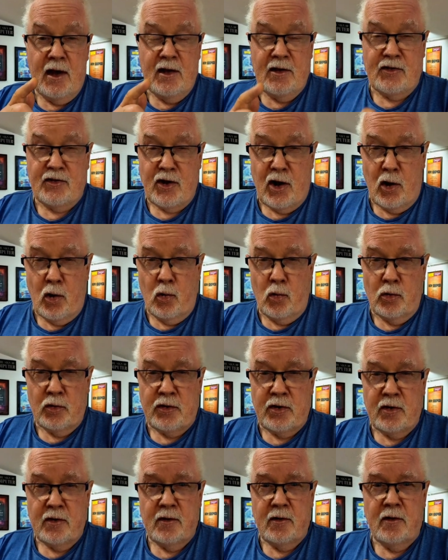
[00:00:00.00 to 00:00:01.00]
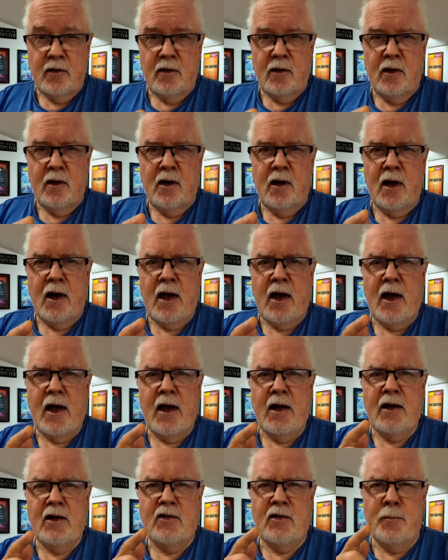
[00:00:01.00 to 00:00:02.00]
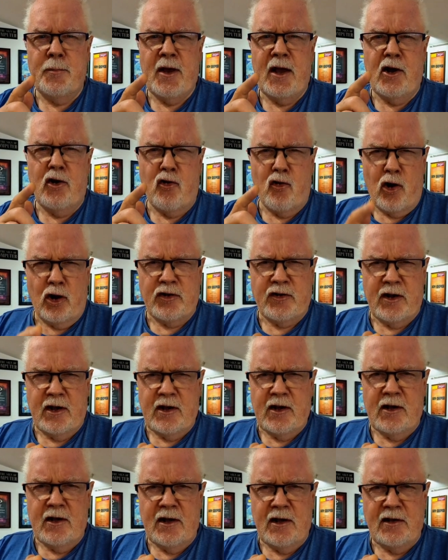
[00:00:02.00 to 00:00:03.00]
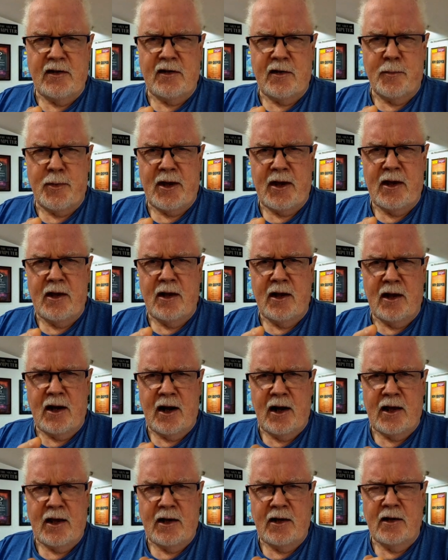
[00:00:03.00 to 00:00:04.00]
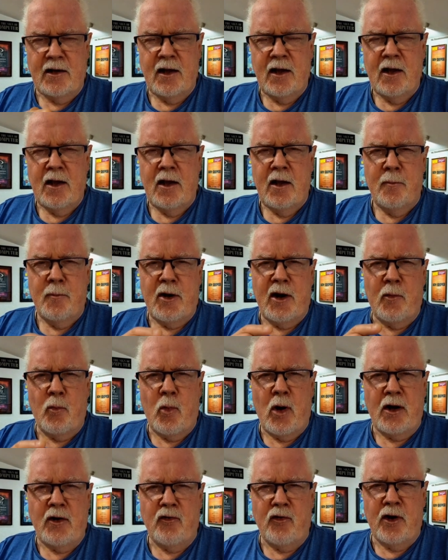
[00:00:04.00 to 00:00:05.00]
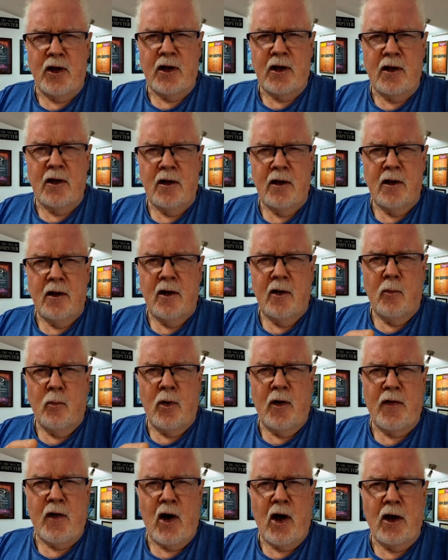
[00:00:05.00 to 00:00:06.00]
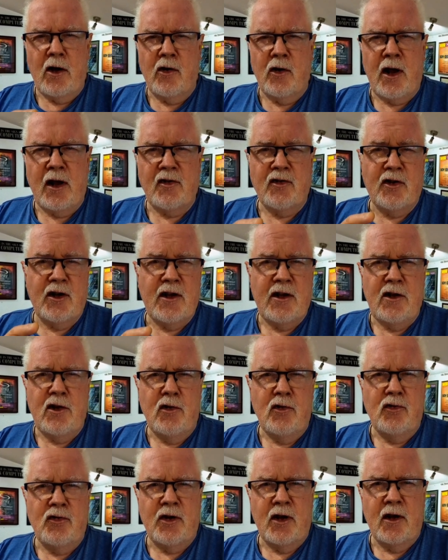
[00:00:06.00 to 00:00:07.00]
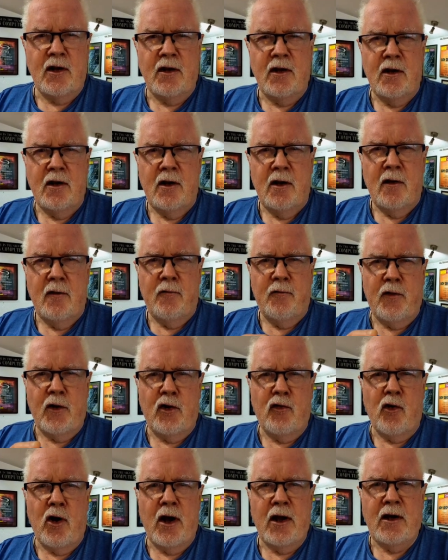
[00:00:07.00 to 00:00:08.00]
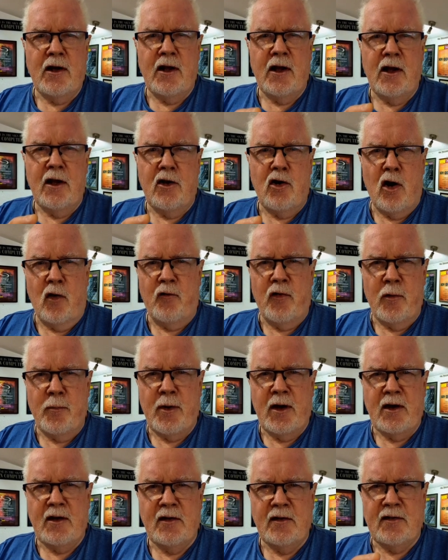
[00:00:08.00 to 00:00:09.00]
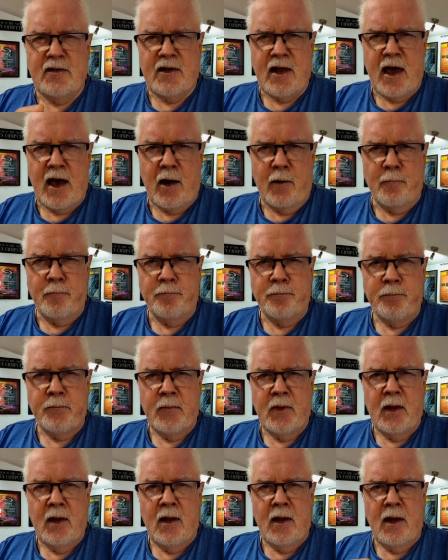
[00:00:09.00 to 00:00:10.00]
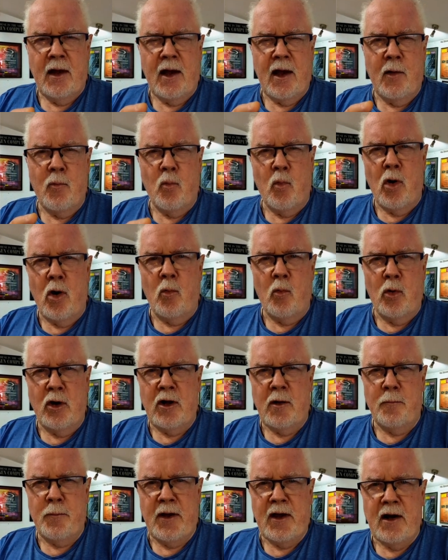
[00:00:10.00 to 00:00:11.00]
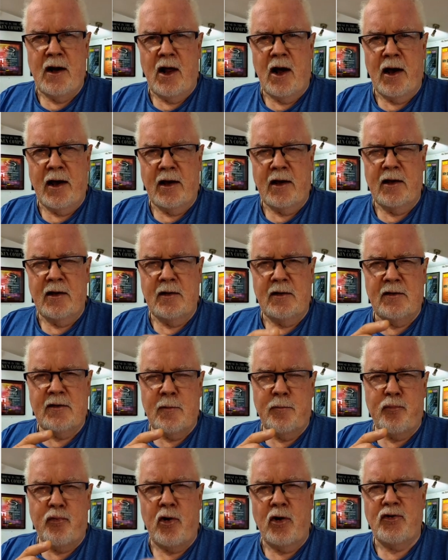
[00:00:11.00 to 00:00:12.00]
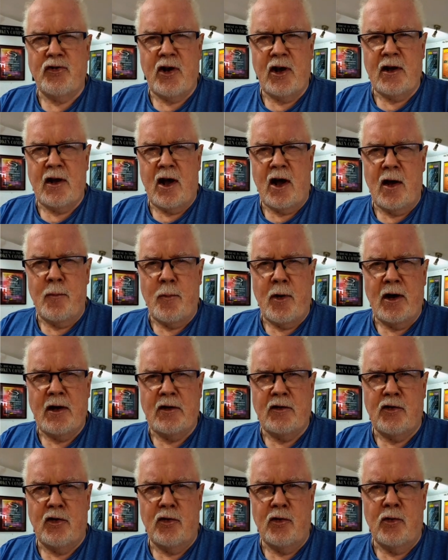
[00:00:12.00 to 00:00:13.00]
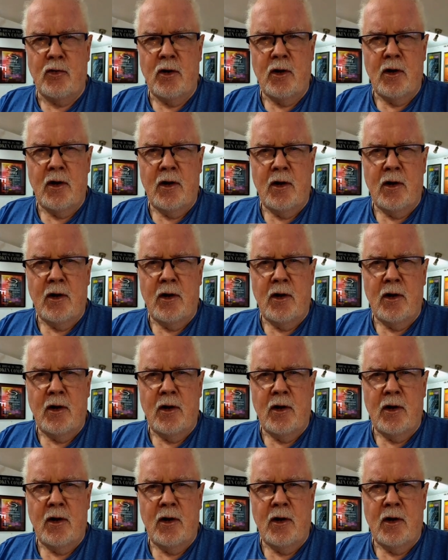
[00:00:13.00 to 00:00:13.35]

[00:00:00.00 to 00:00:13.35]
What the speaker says: It's old and it's a bit grotty, it needs to be cleaned, but I'm wondering whether I could actually use it for grinding coffee beans down. And what would it be like? It's a project that I might do